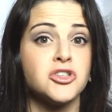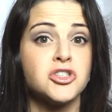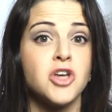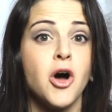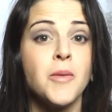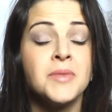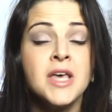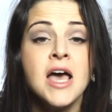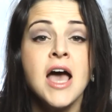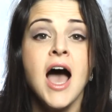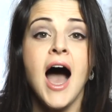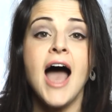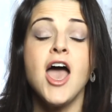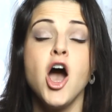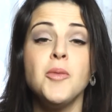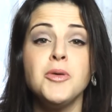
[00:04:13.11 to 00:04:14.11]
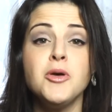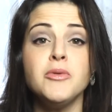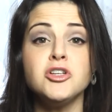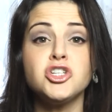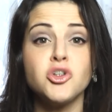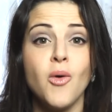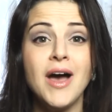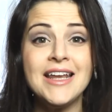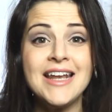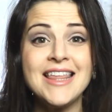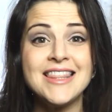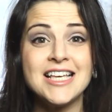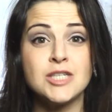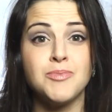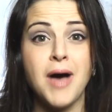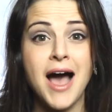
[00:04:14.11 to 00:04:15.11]
So I hope you enjoyed
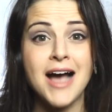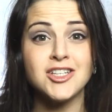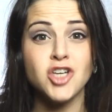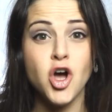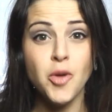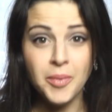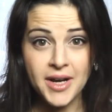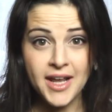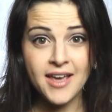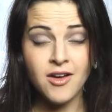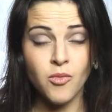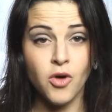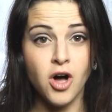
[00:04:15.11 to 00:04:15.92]
this box opening,